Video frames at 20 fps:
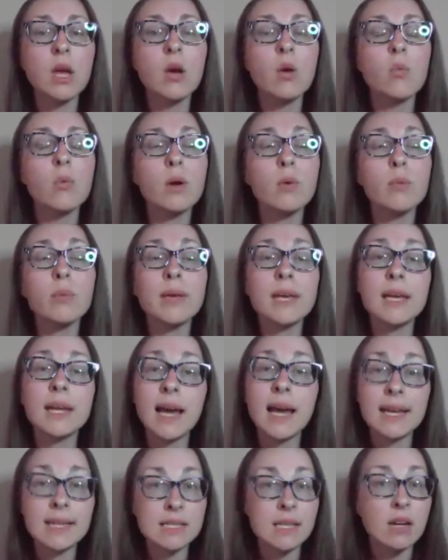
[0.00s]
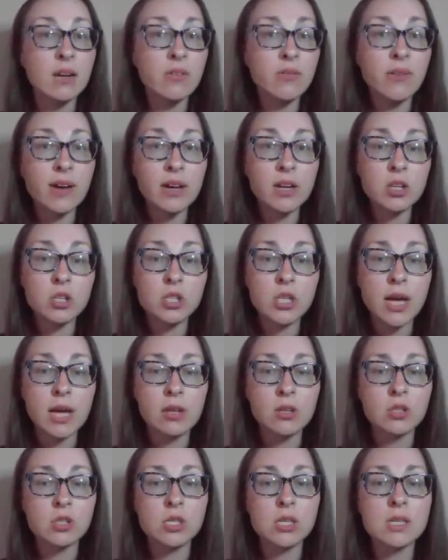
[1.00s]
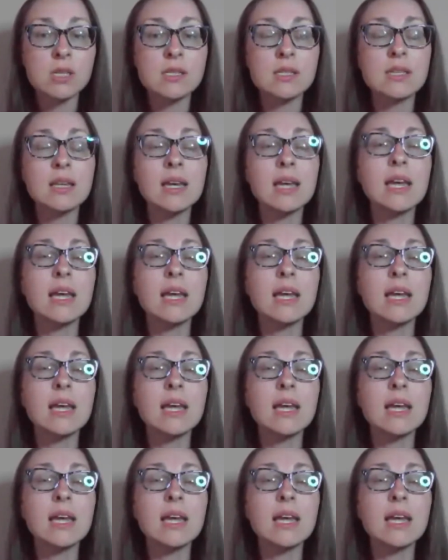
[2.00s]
where we can identify your challenges,